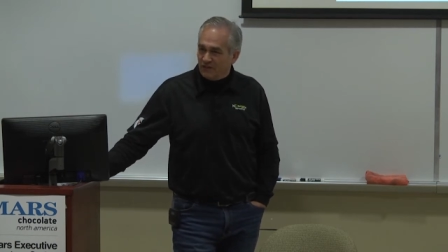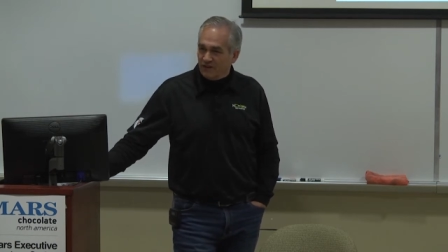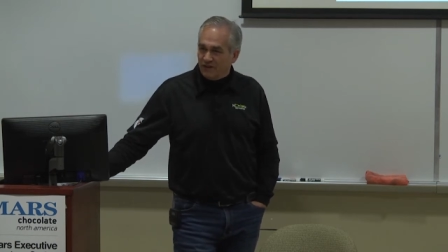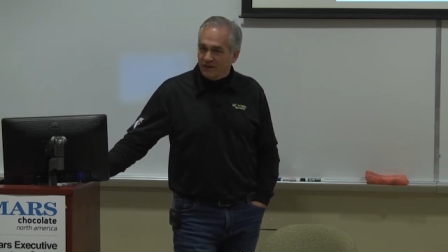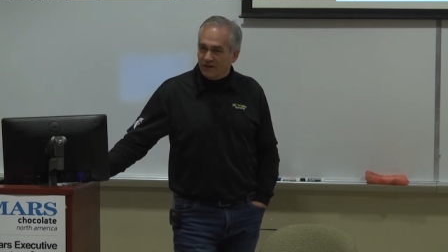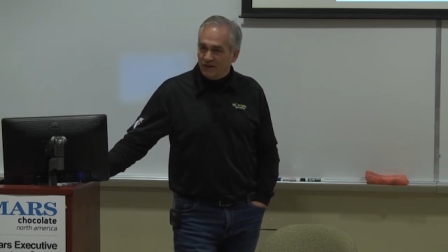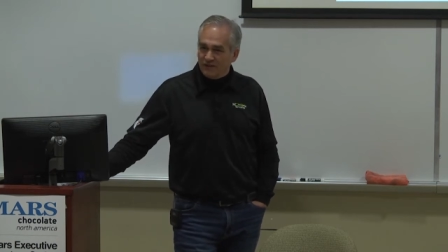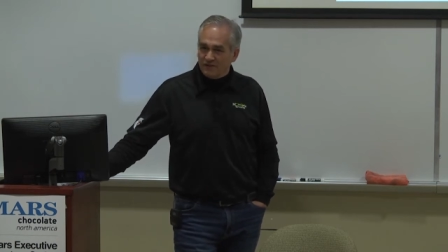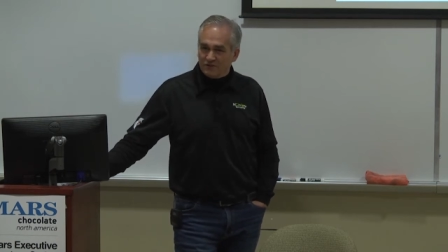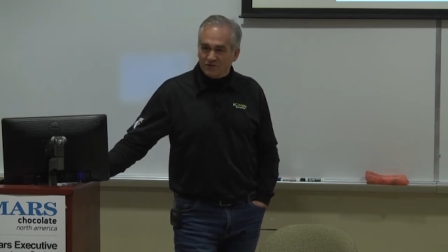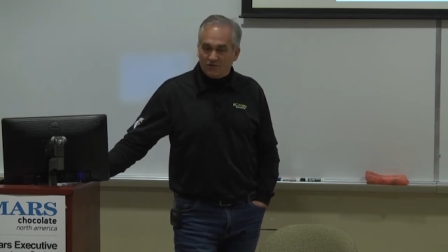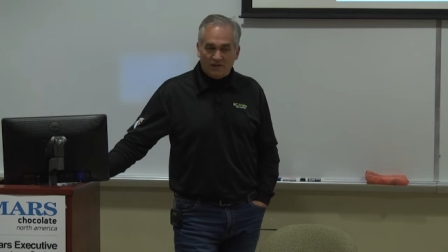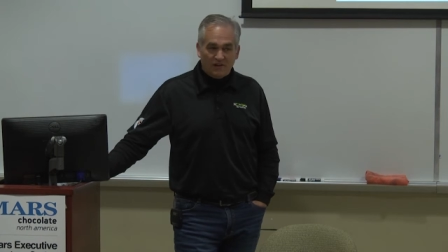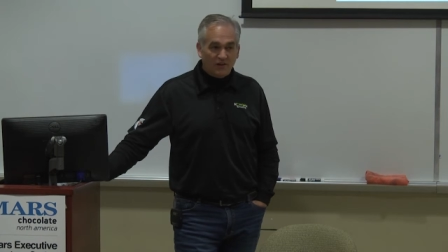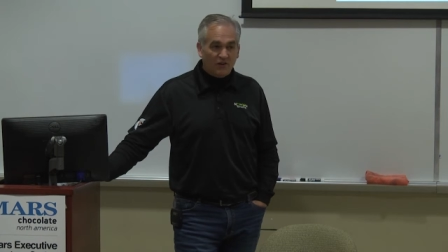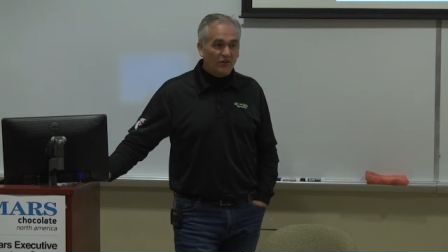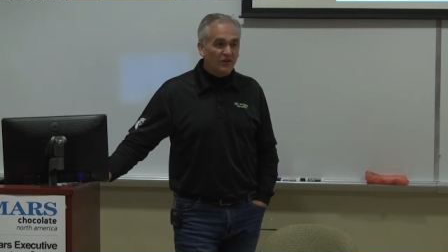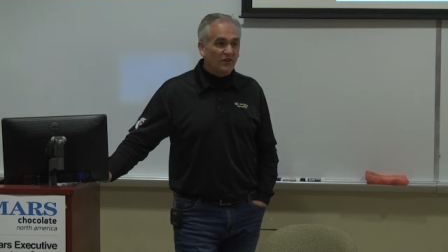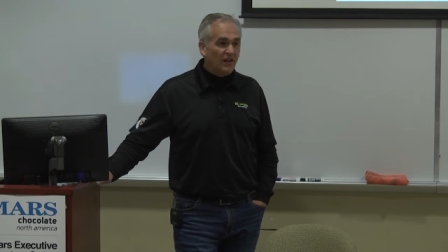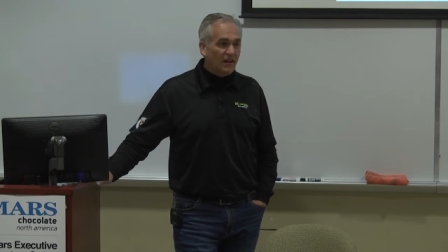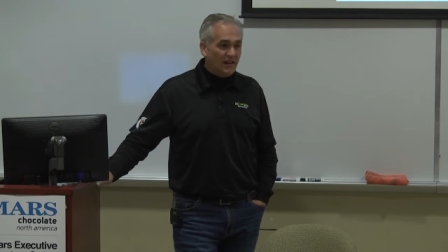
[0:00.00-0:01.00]
All right, so I
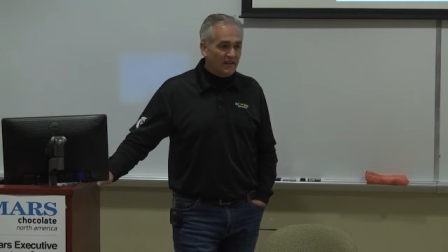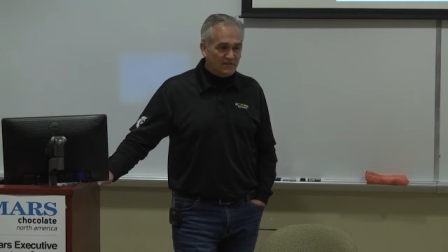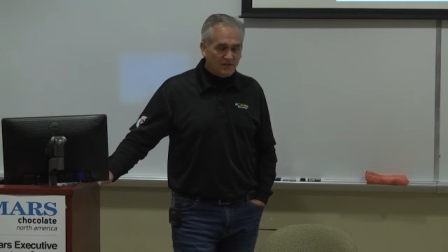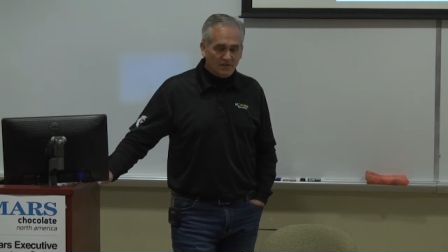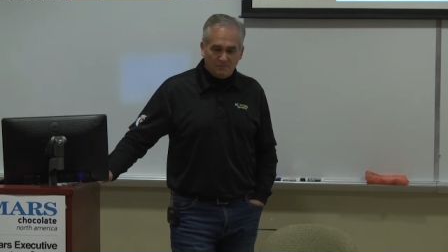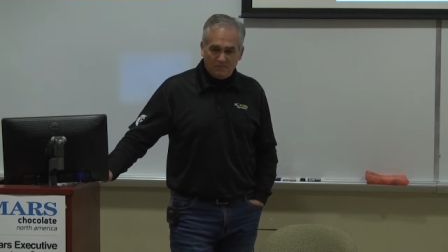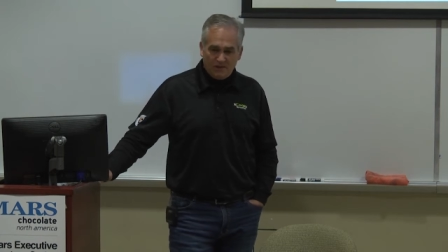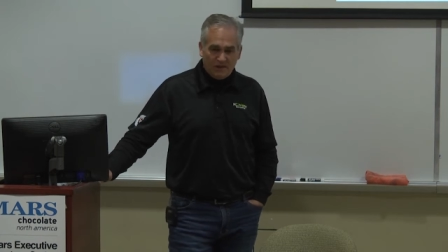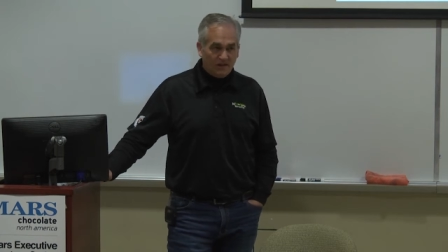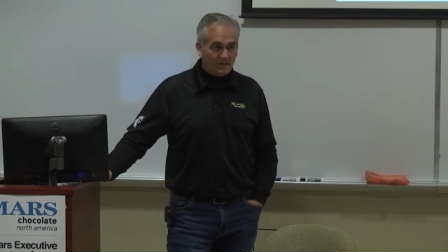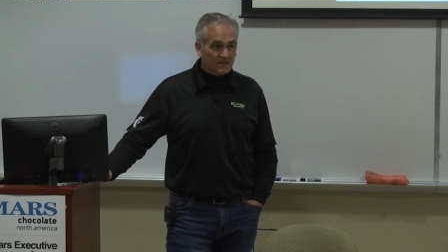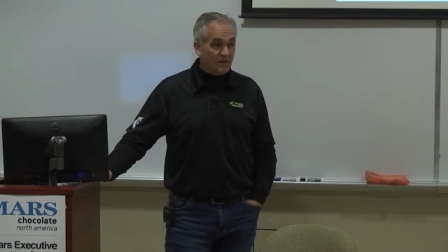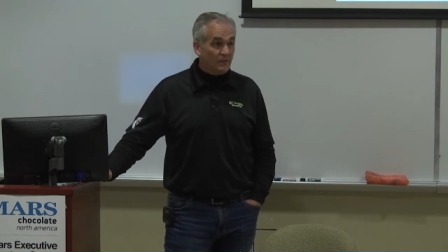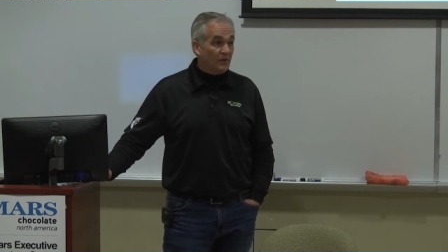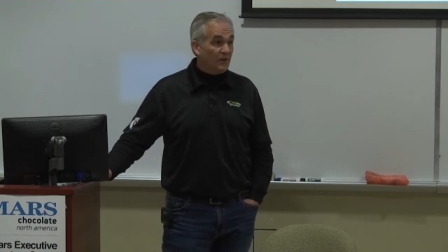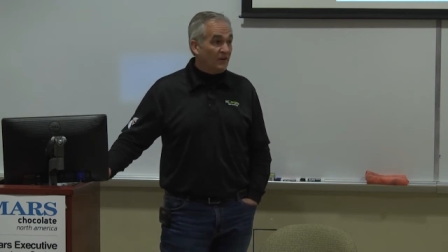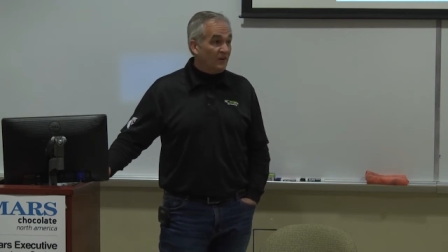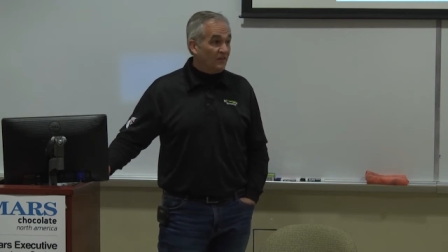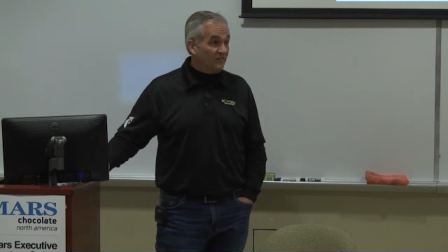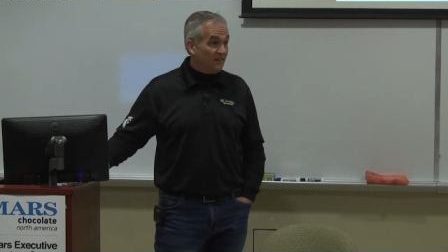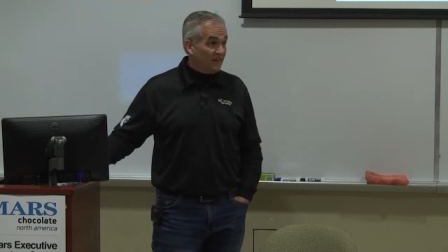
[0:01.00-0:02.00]
learned a lesson because I
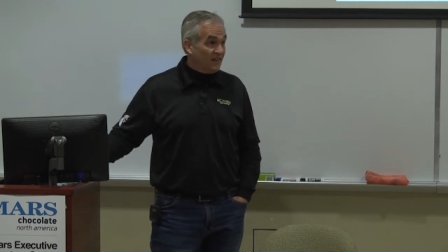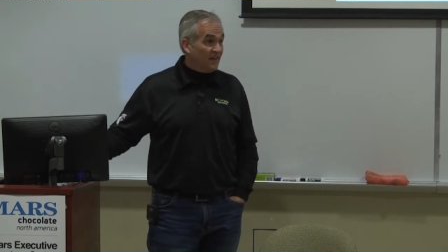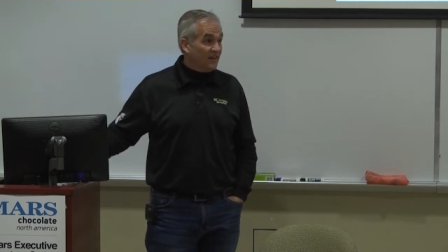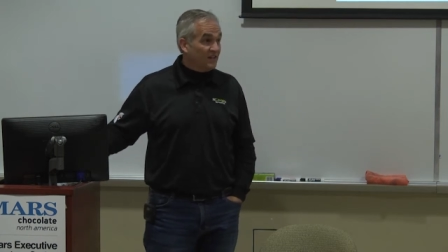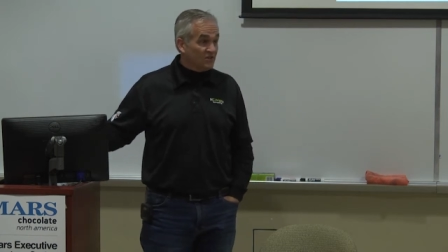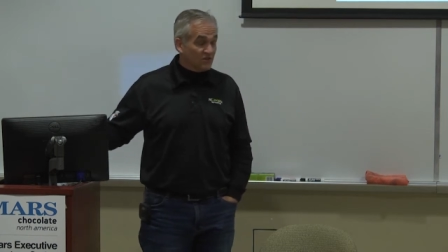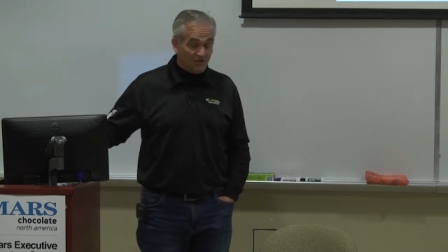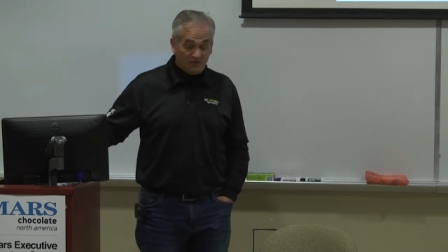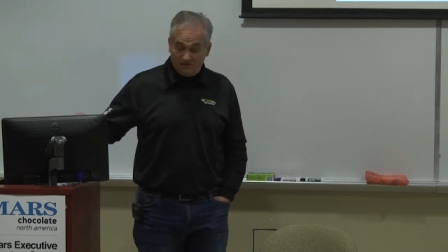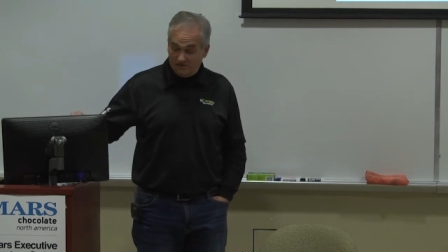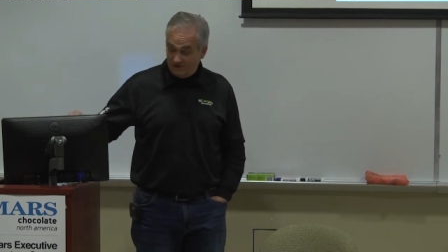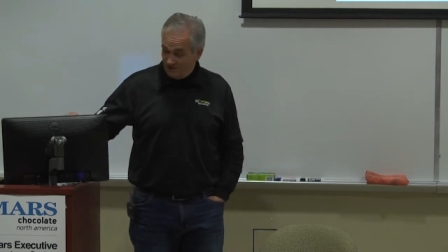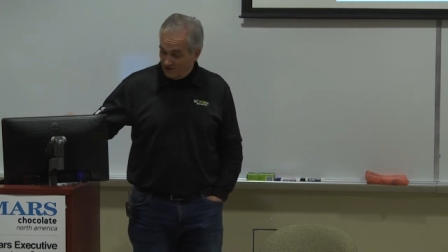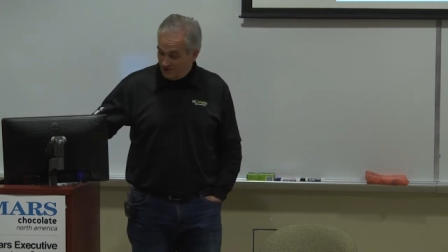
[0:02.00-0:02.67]
went on vacation.